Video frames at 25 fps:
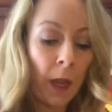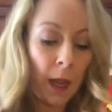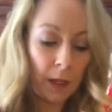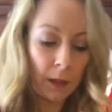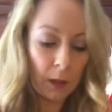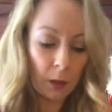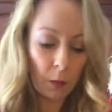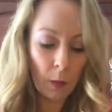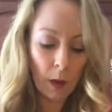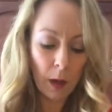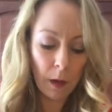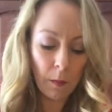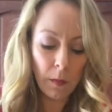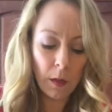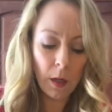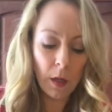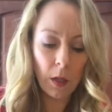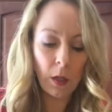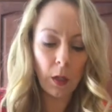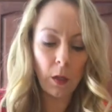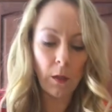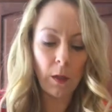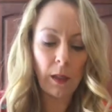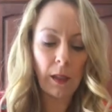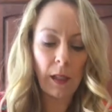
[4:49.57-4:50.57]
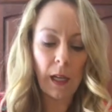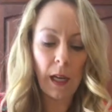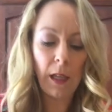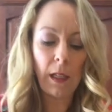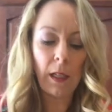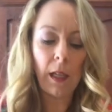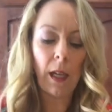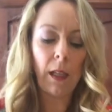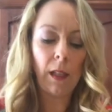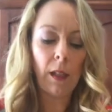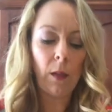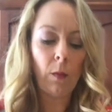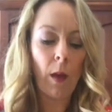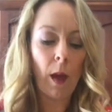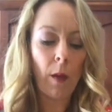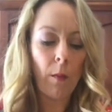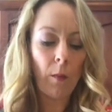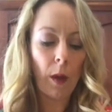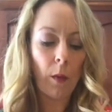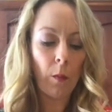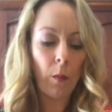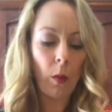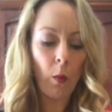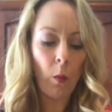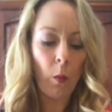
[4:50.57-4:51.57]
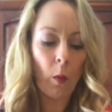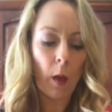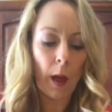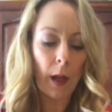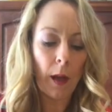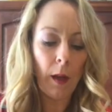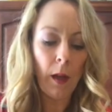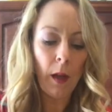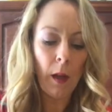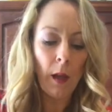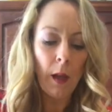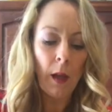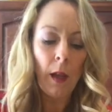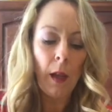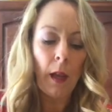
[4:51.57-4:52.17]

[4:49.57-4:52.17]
So what I'm going to do is take test swab number 1,